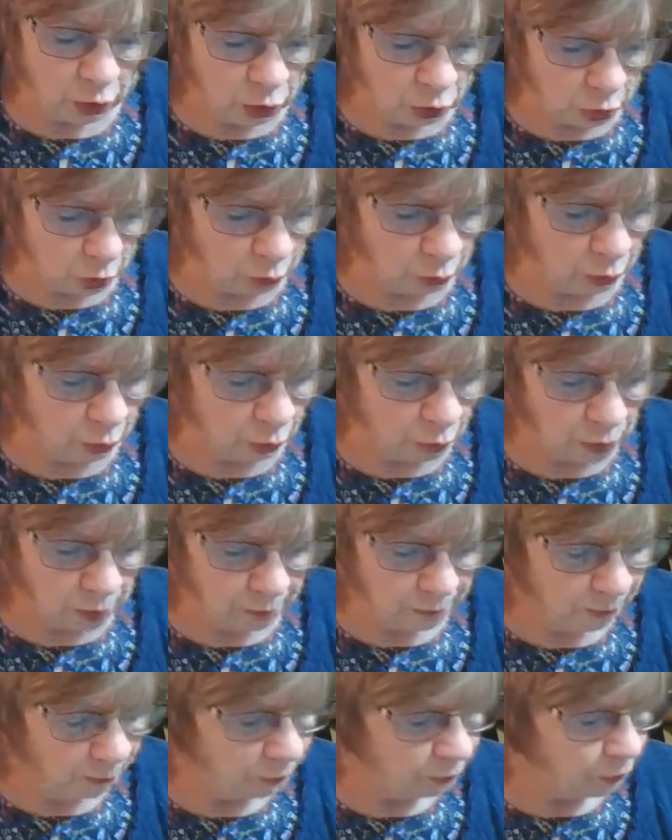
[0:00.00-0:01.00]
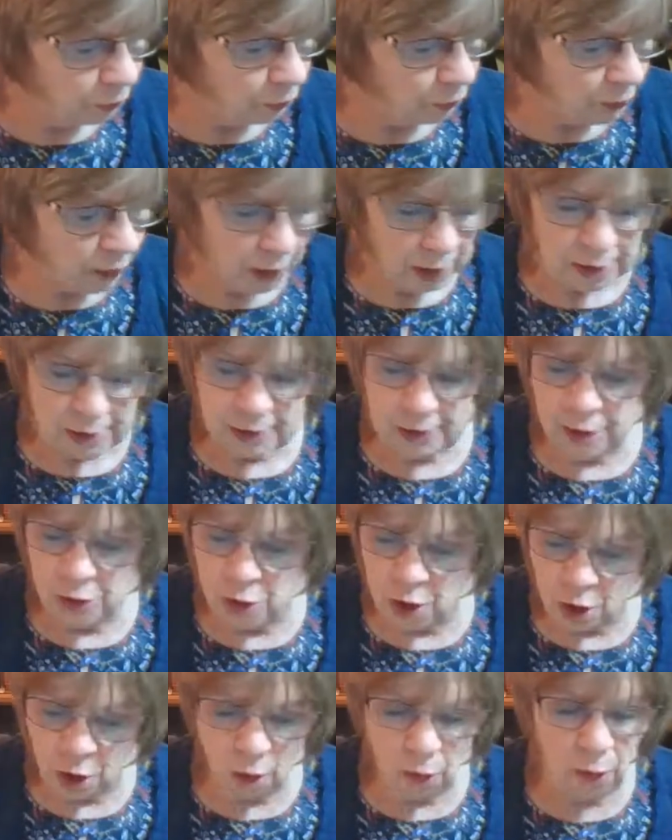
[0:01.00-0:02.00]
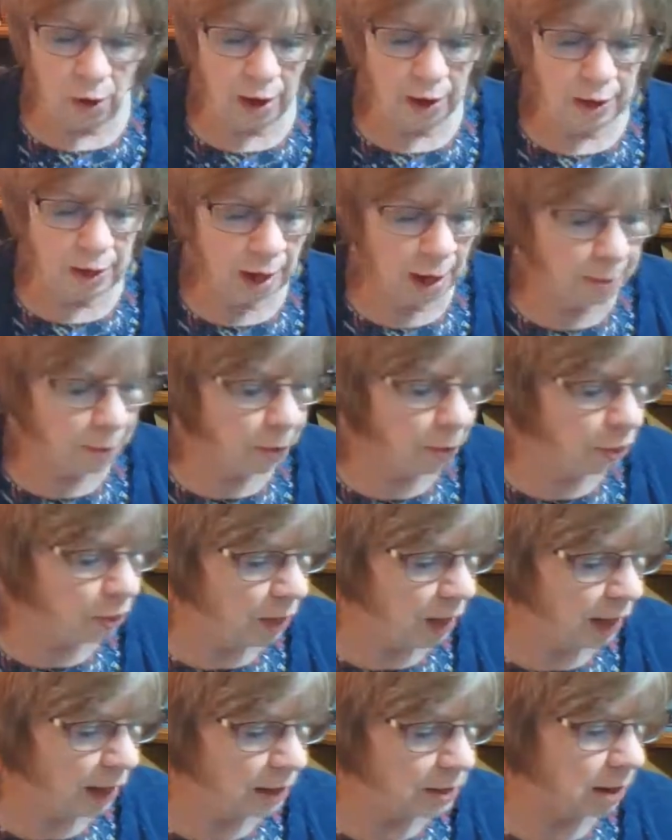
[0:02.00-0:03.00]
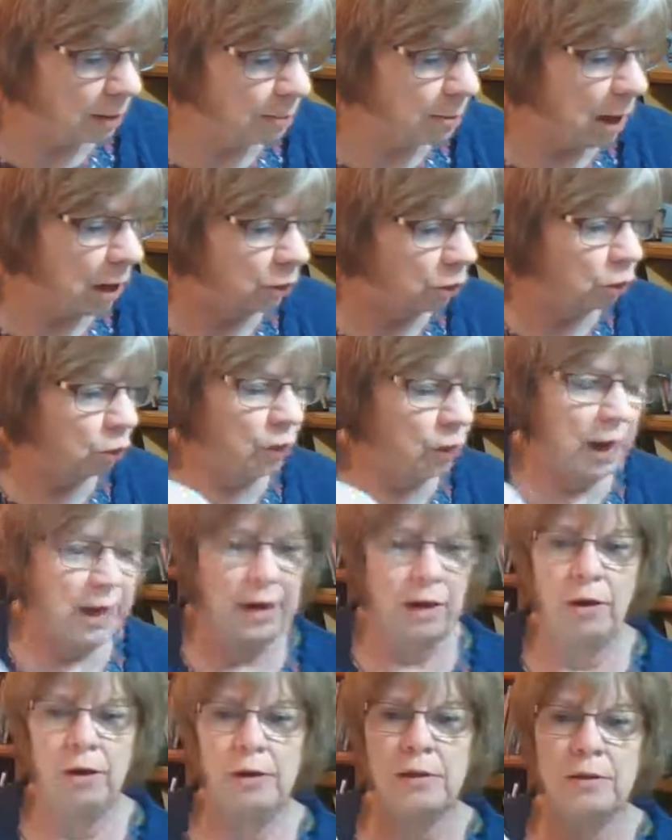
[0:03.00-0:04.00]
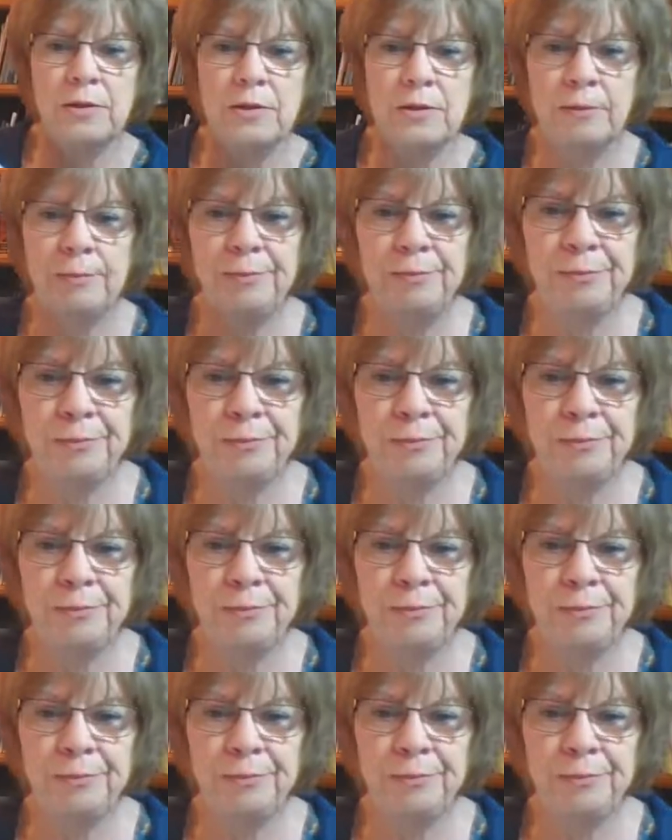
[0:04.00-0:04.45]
you to know a couple things about crayons.